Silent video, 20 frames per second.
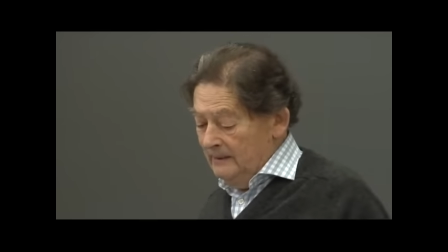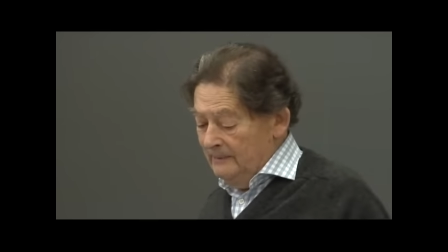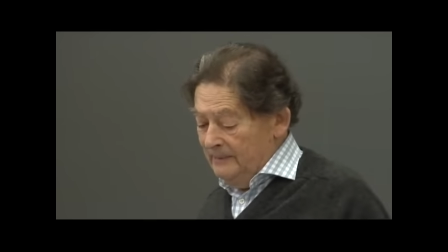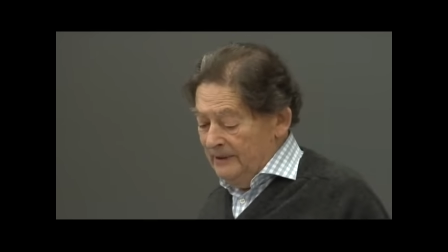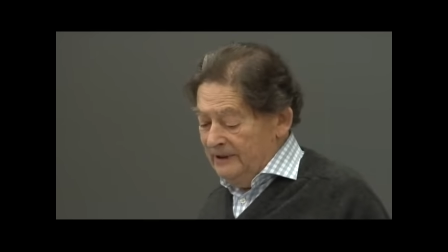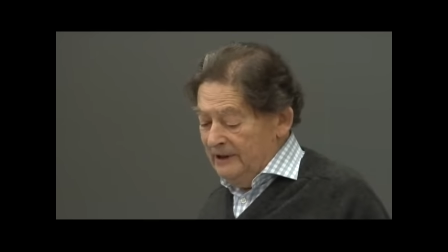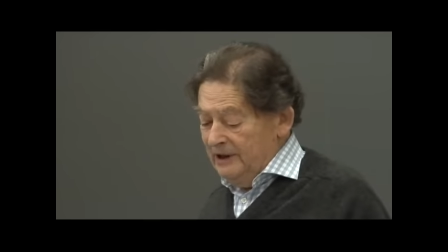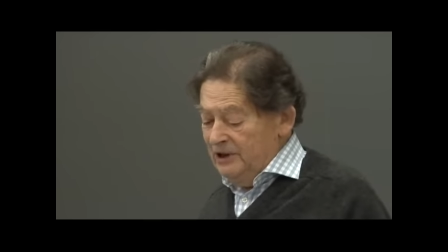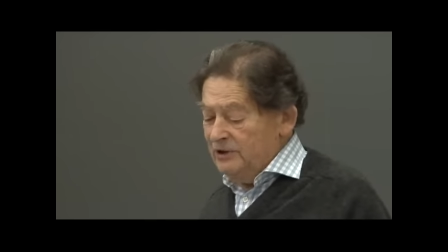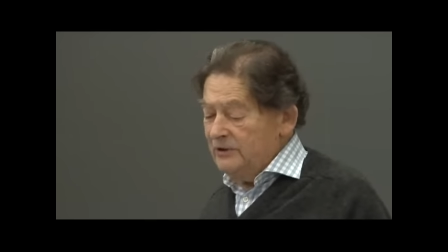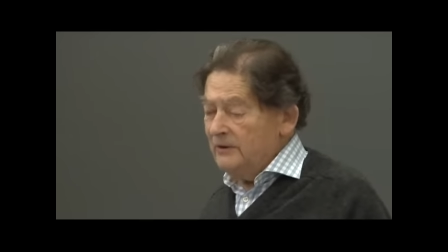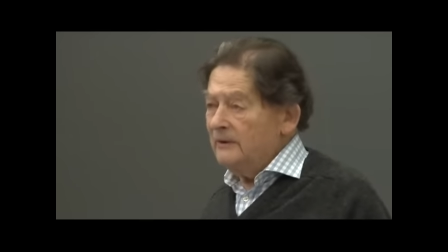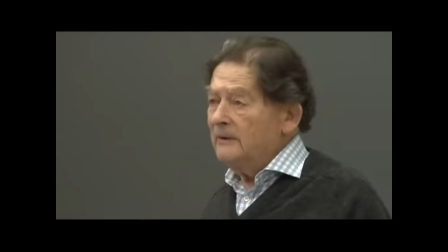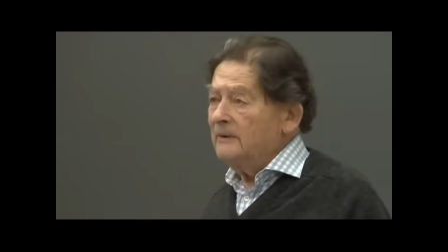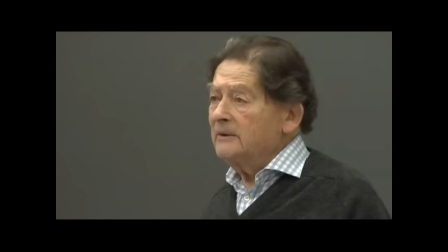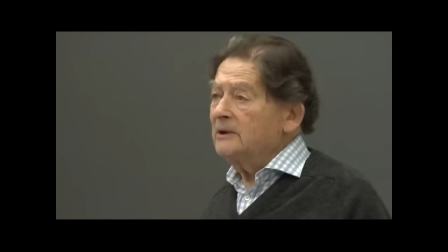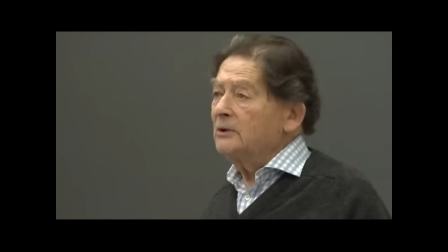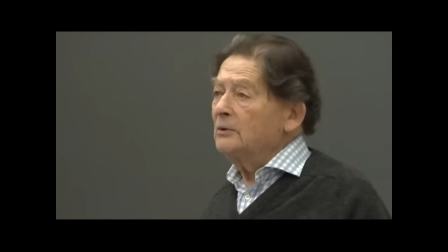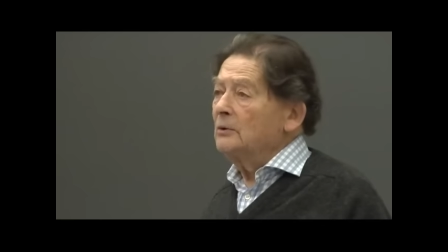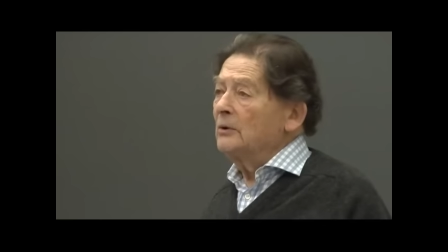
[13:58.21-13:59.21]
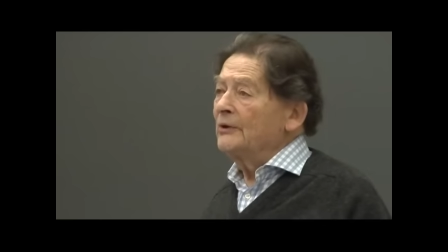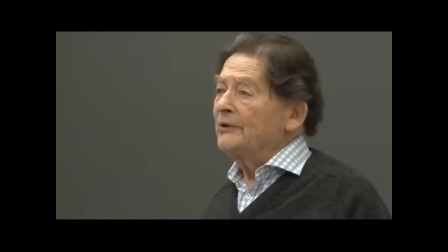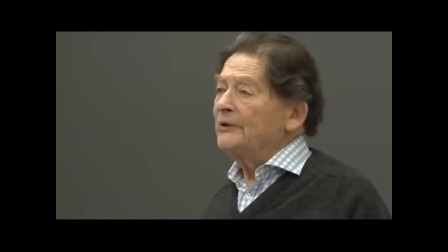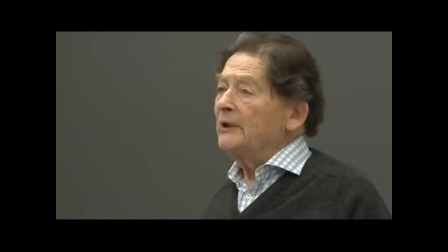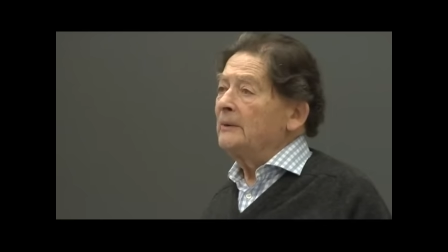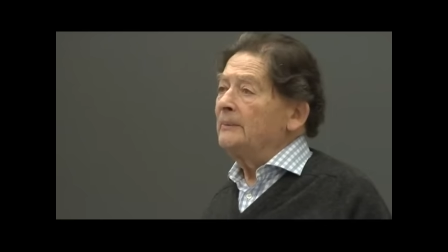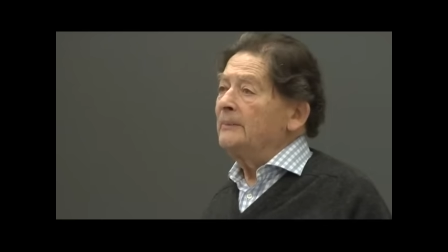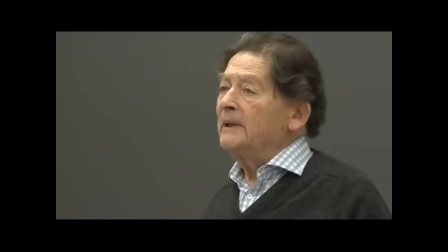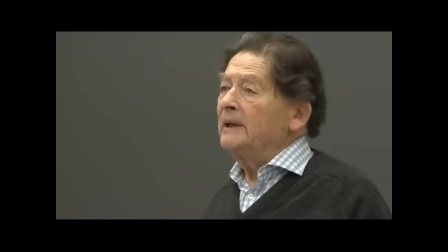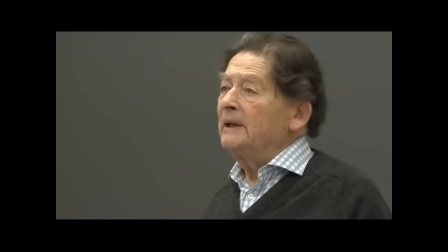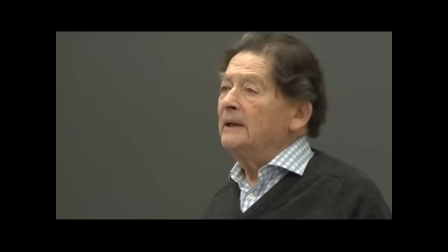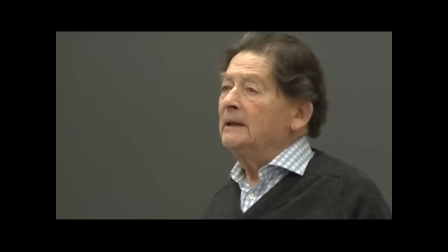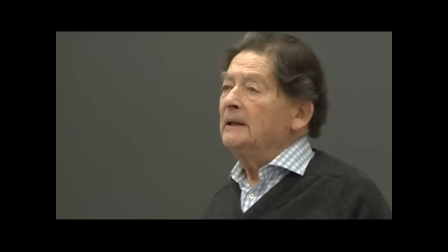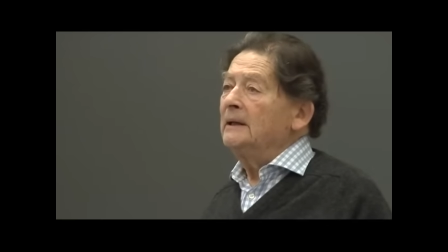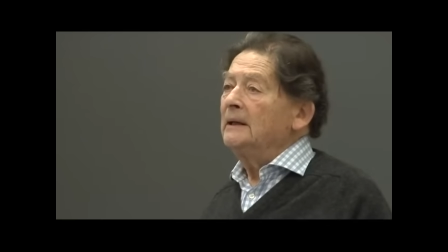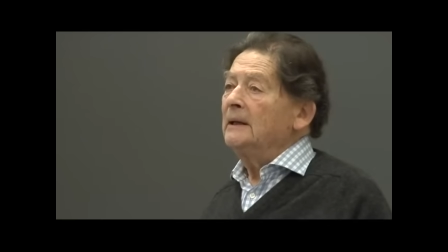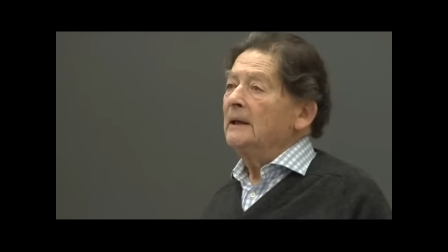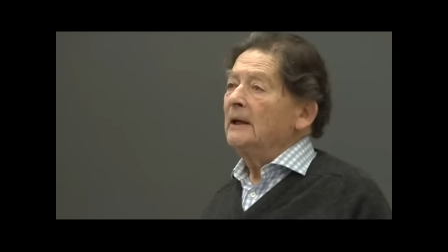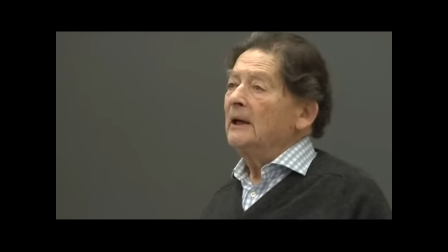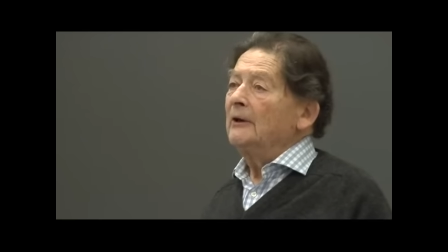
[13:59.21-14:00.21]
but each of them can also be
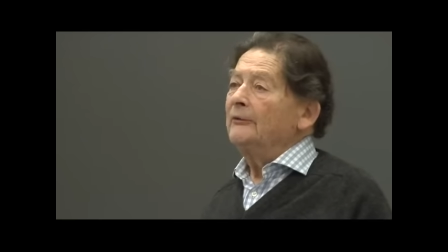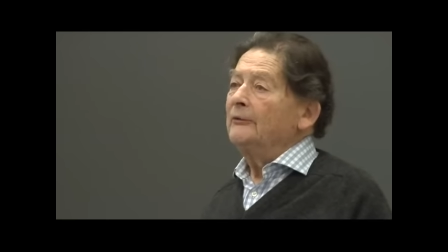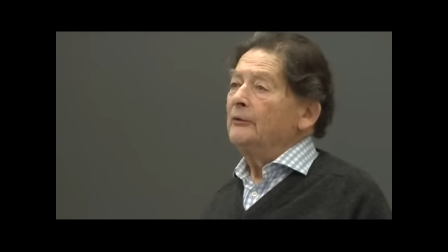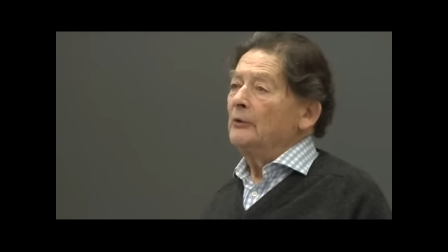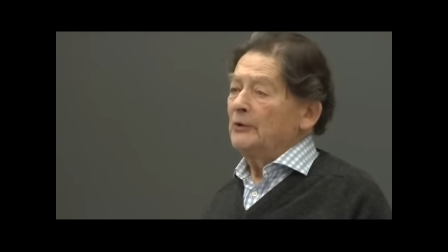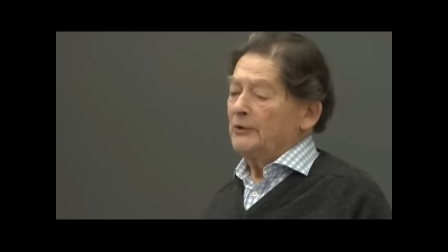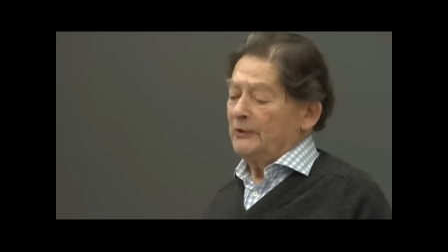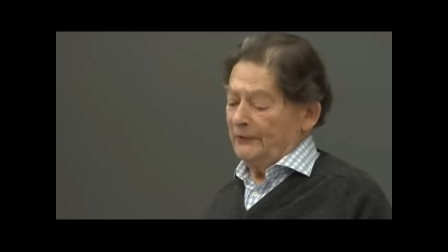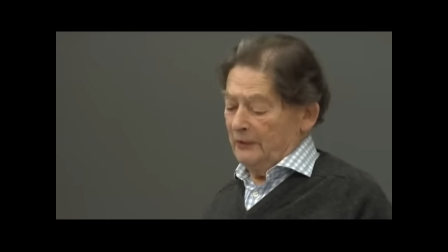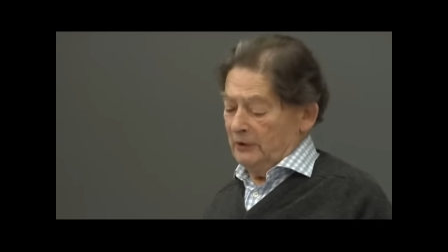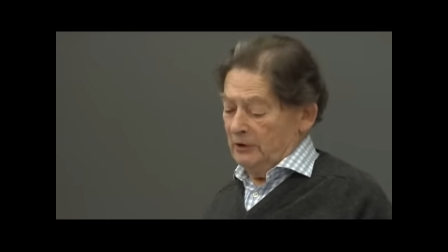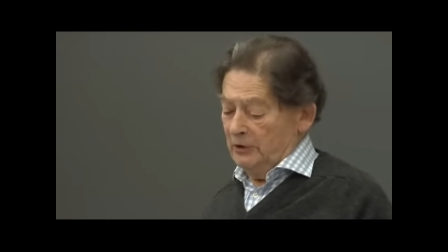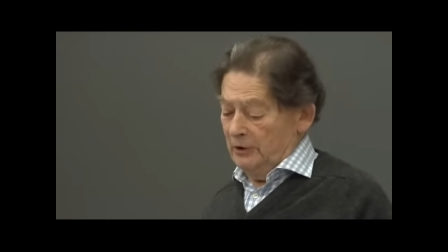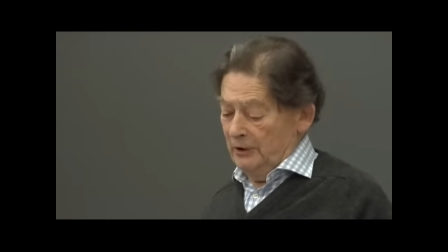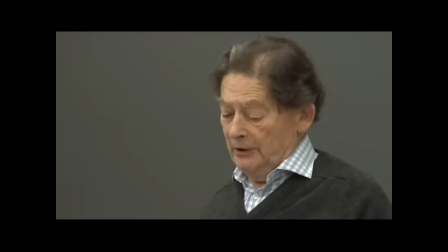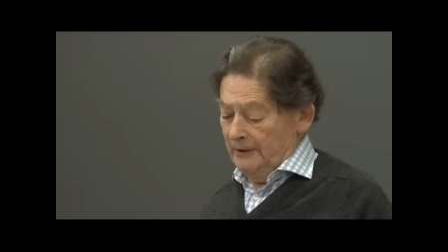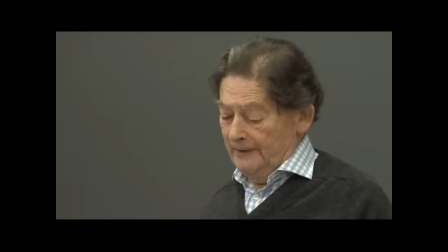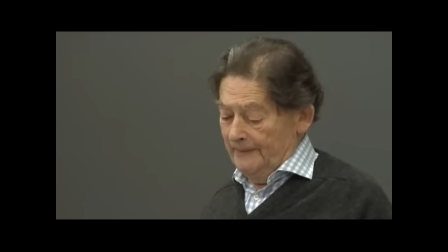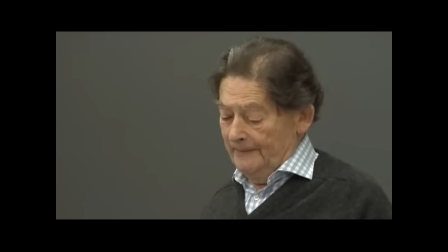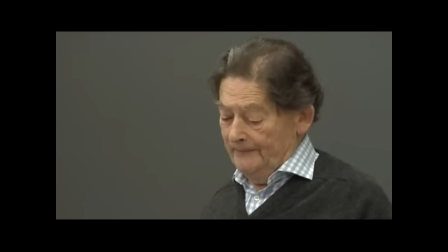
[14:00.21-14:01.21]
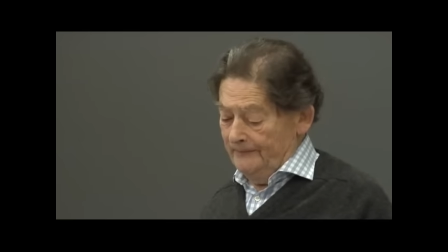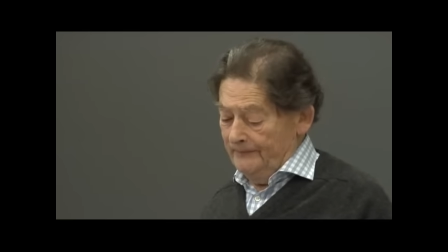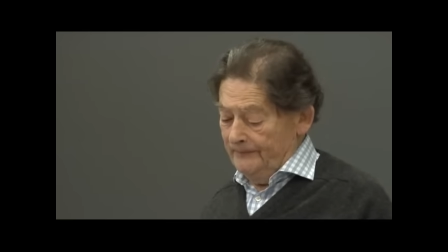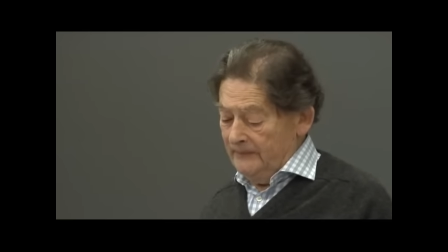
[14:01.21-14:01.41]
a force for good.